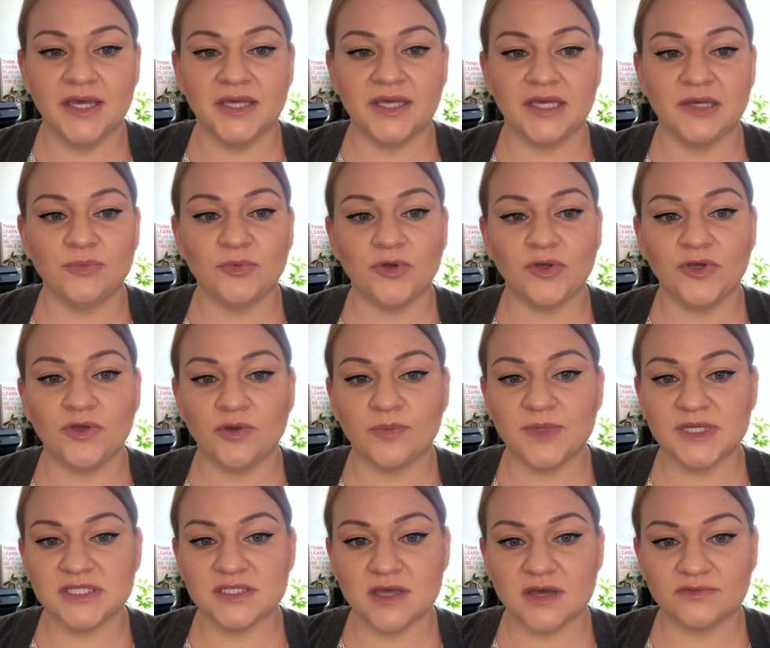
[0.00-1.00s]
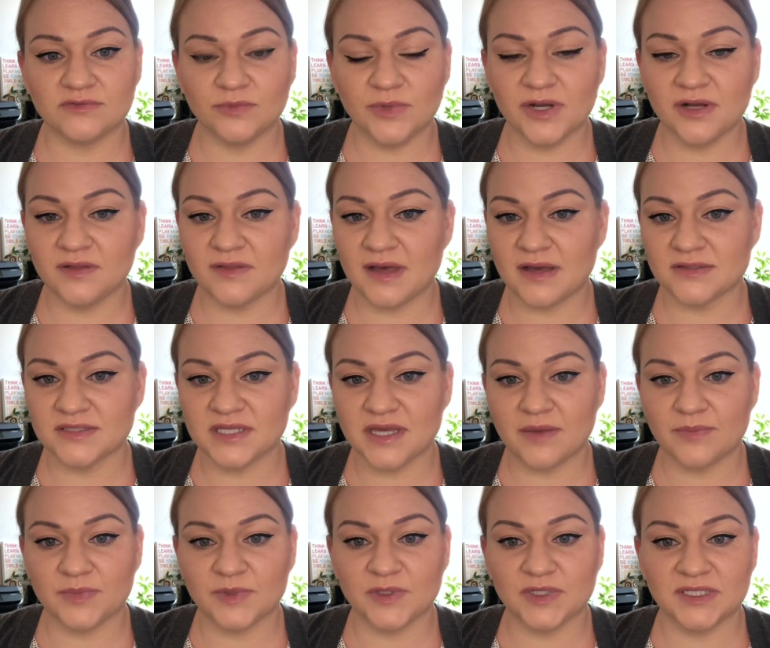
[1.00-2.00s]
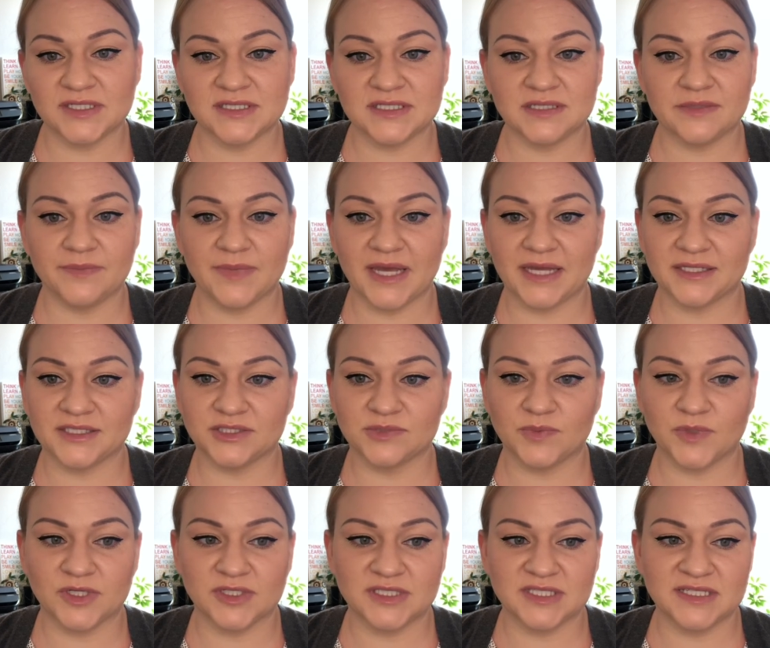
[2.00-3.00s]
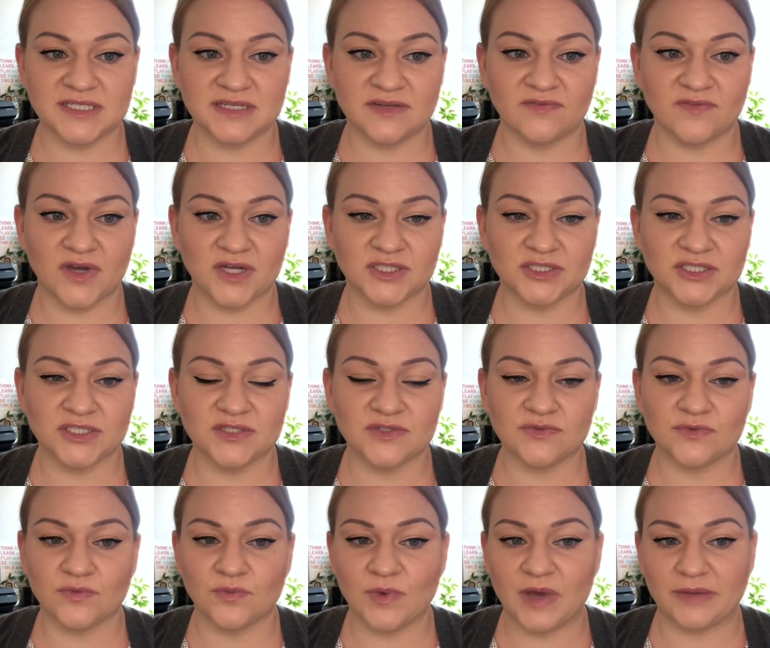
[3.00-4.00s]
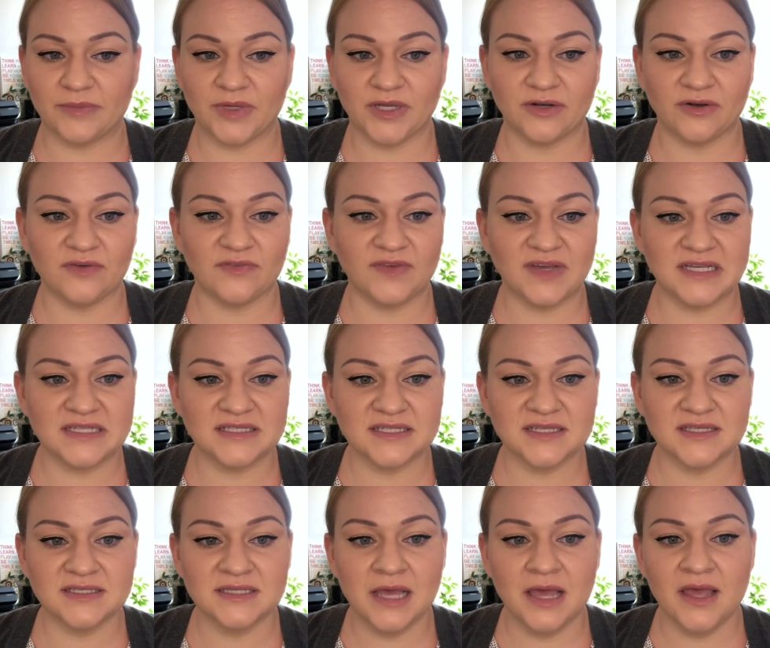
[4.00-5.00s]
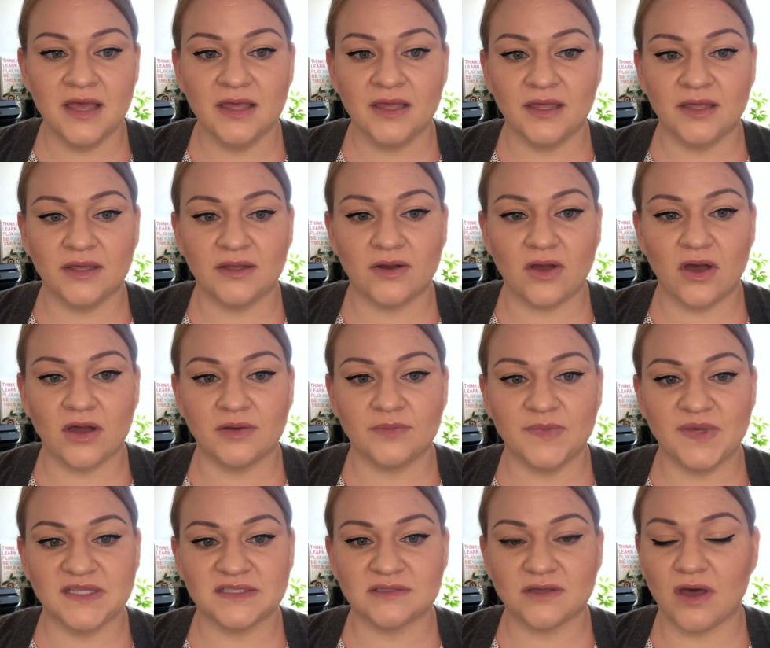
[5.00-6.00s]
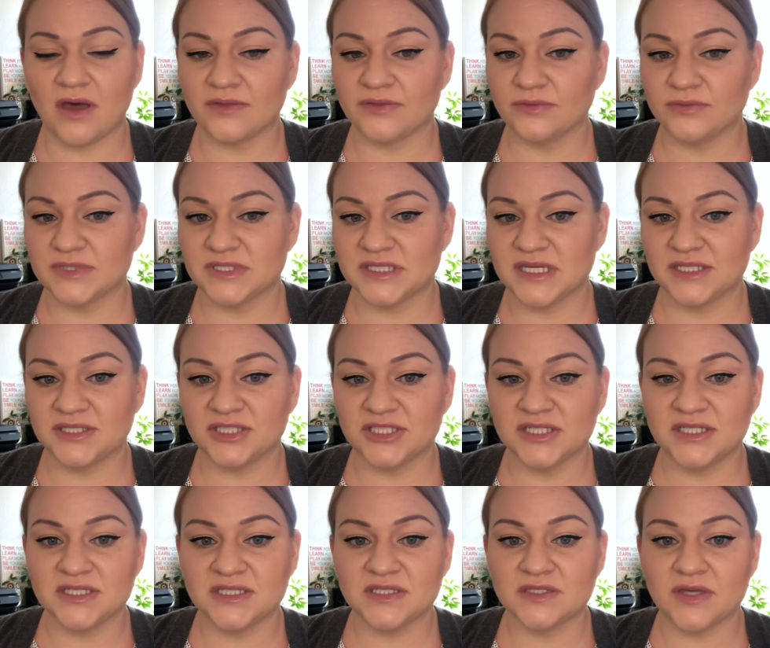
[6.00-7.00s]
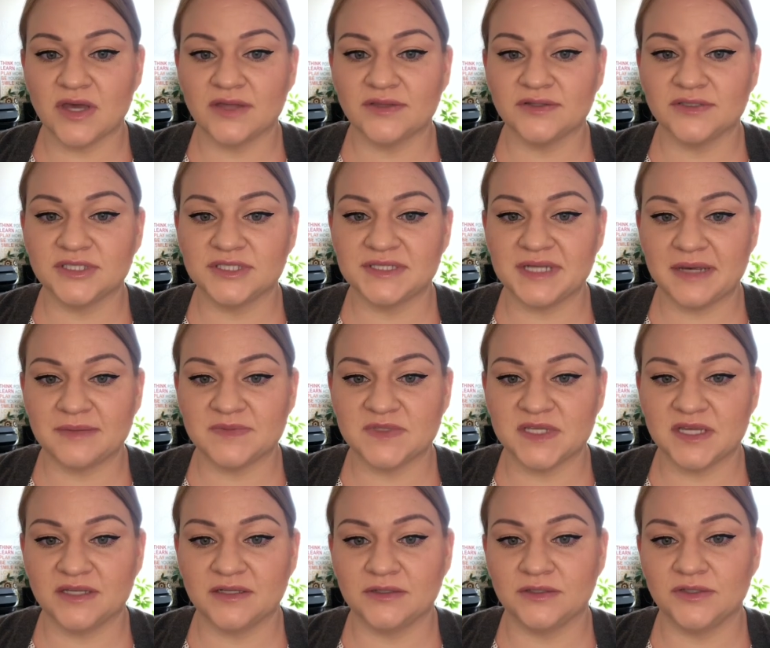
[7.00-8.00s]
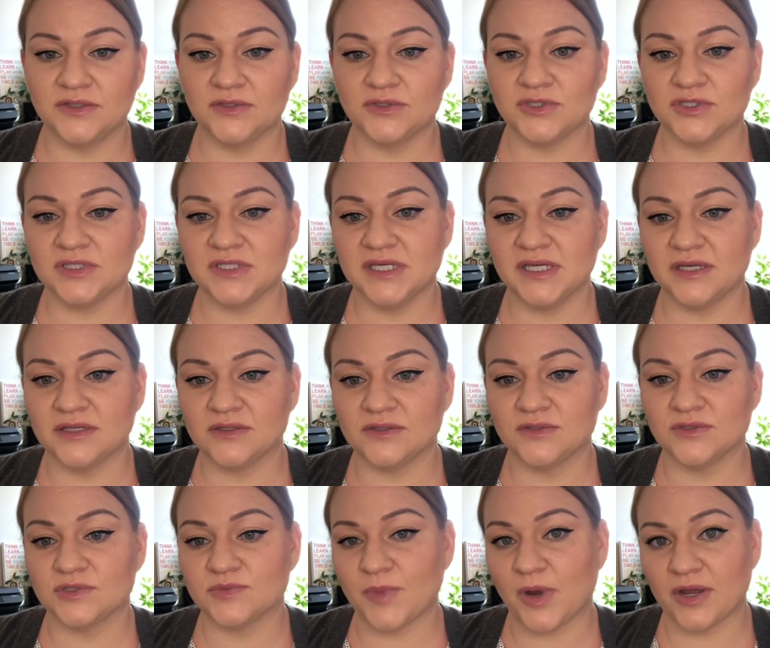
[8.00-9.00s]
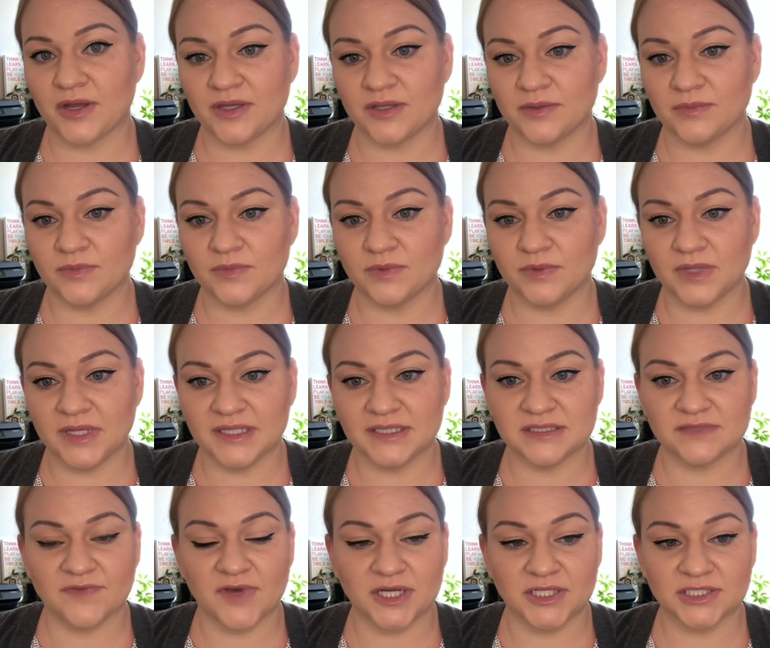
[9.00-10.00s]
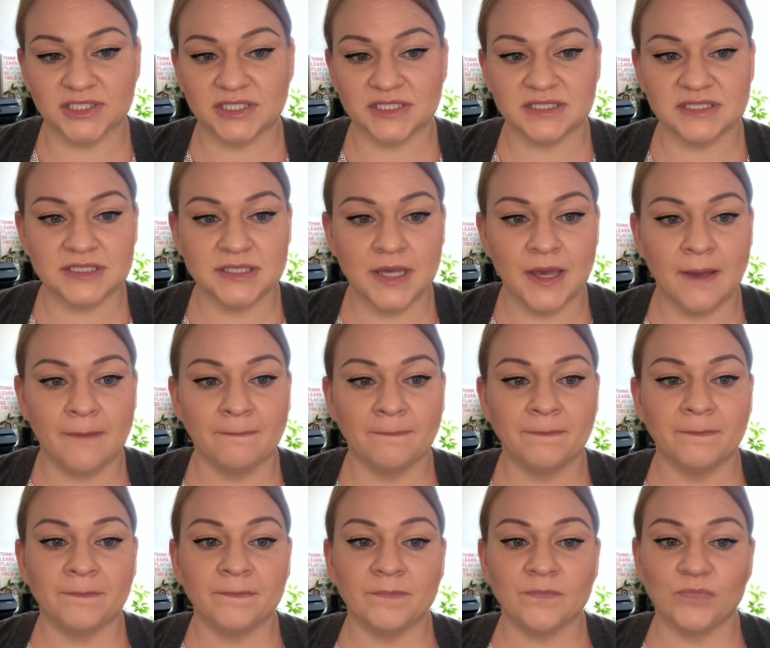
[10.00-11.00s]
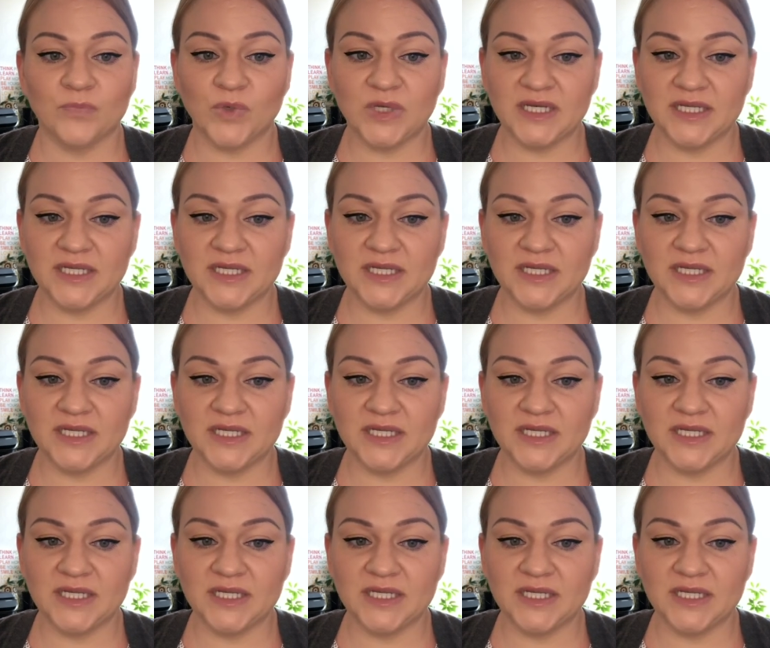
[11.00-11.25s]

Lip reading: E-procurement software allows companies to manage purchasing functions through web interfaces, It automates authorizations, other steps, and usually includes marketplace functions. When